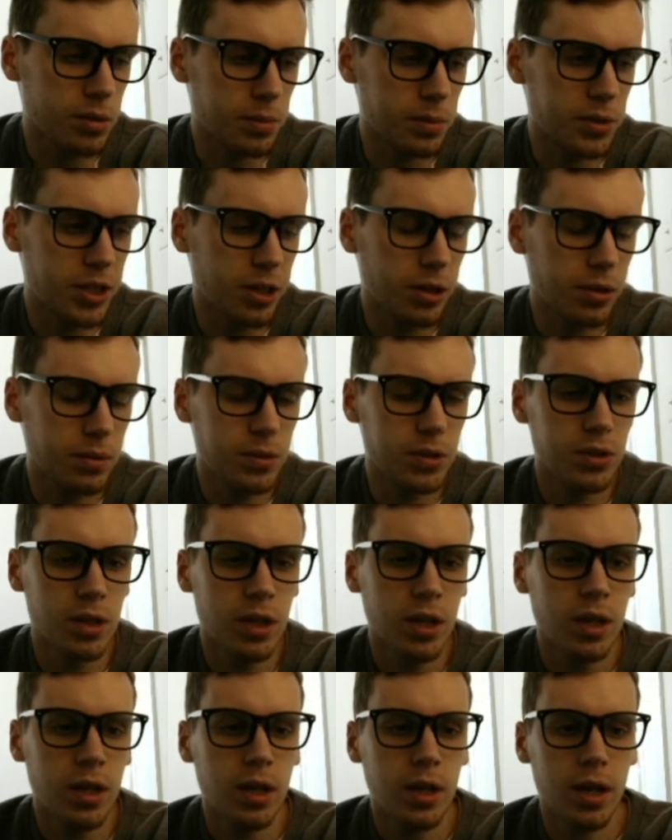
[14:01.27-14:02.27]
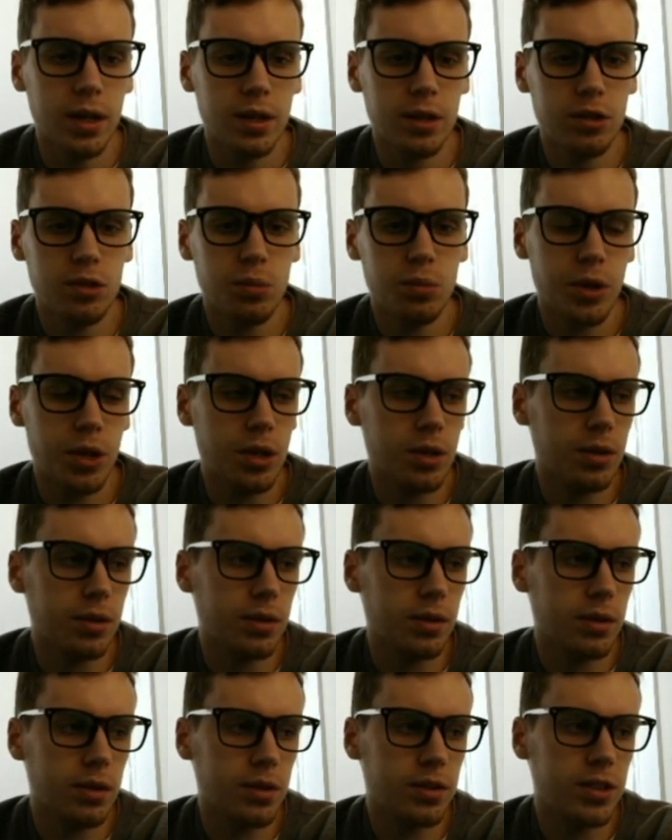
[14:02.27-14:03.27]
themselves, and this is where you
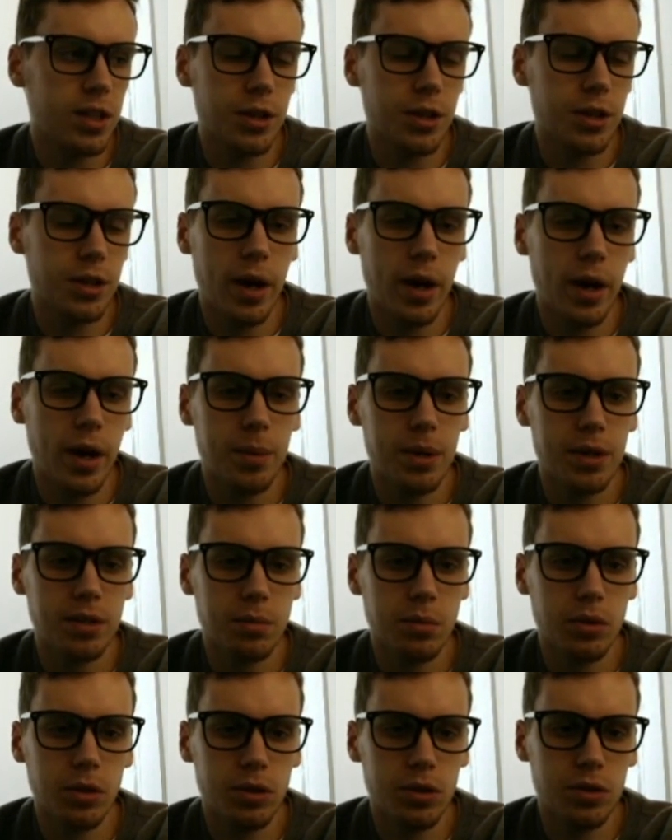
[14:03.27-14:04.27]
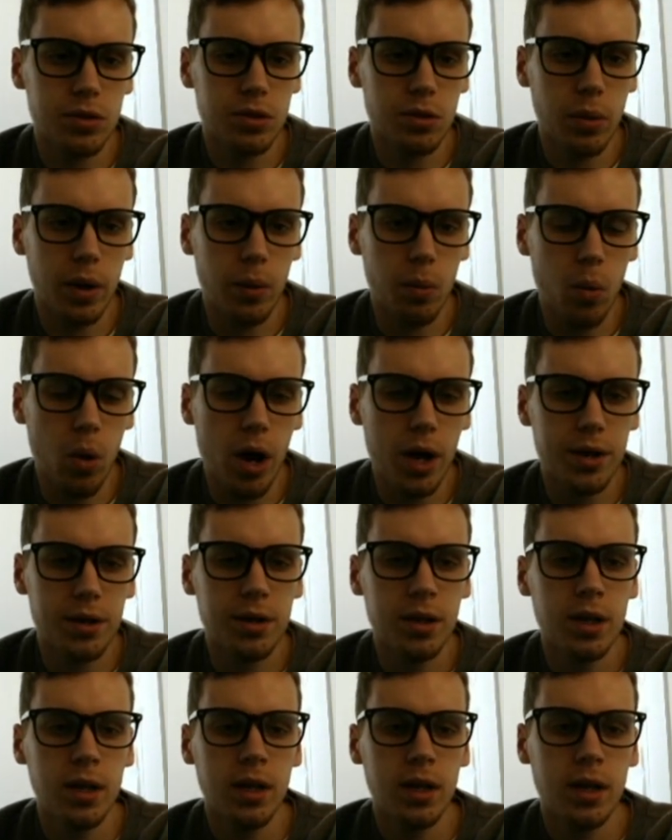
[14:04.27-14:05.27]
can decide, how many simulations do I want.